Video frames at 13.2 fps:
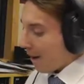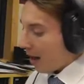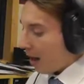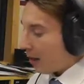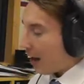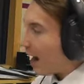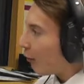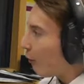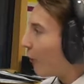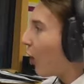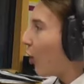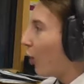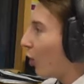How
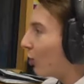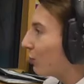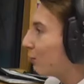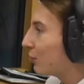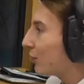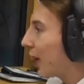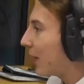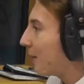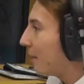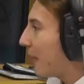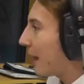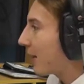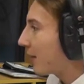far
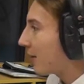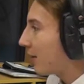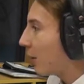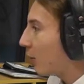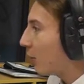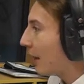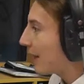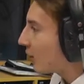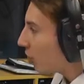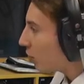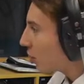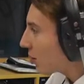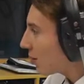can Bacchus go? It's
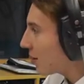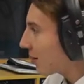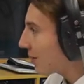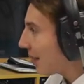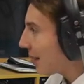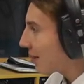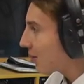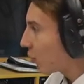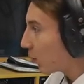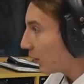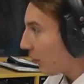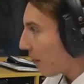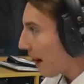not just a success
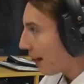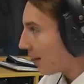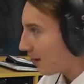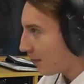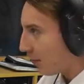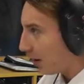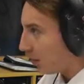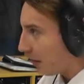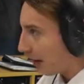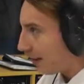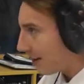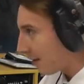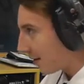story for Bacchus, by the
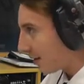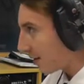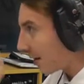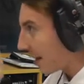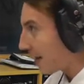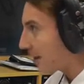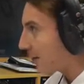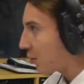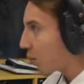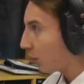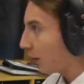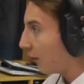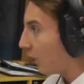way, This is a success
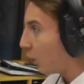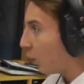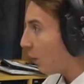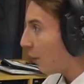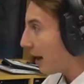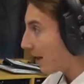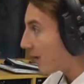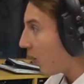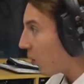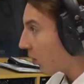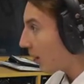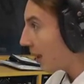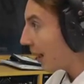story for Manx
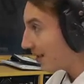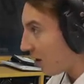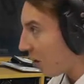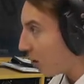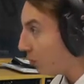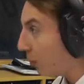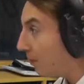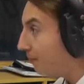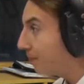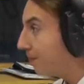hockey as a whole.